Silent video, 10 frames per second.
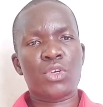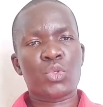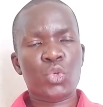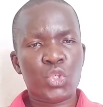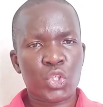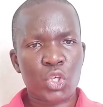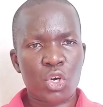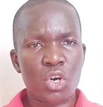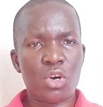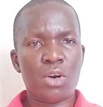to
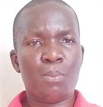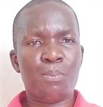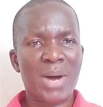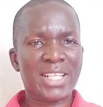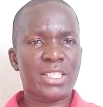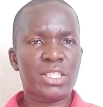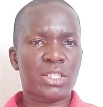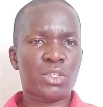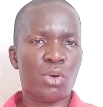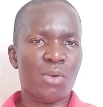show
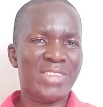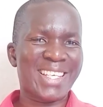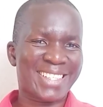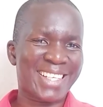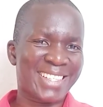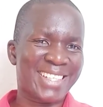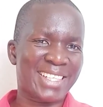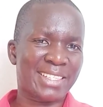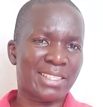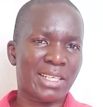parts of the
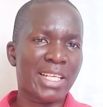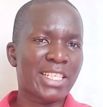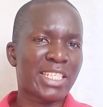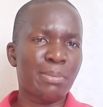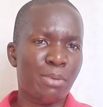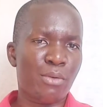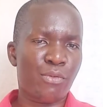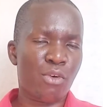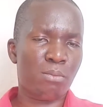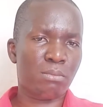sentence in simple
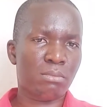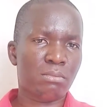form,